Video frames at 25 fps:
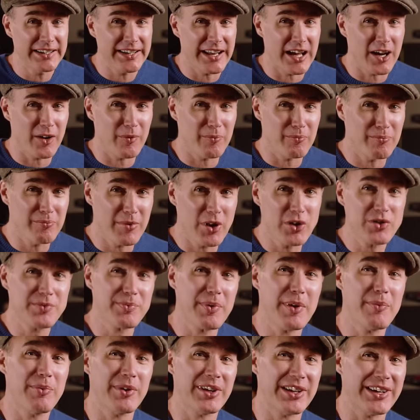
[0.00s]
Now,
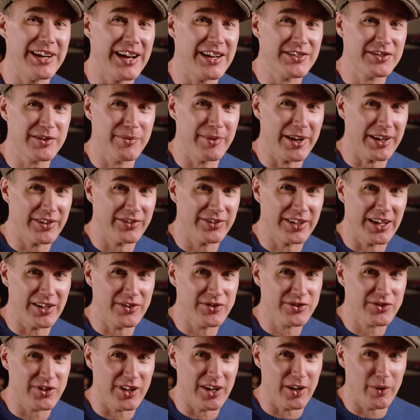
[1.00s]
most people are going to ask about the
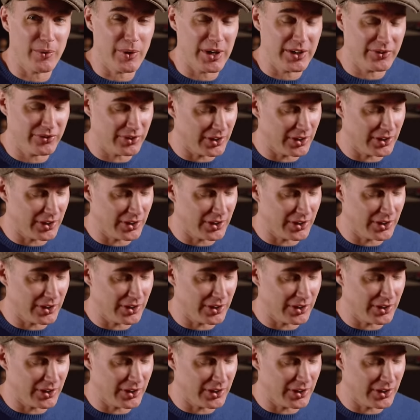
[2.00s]
sound straight away.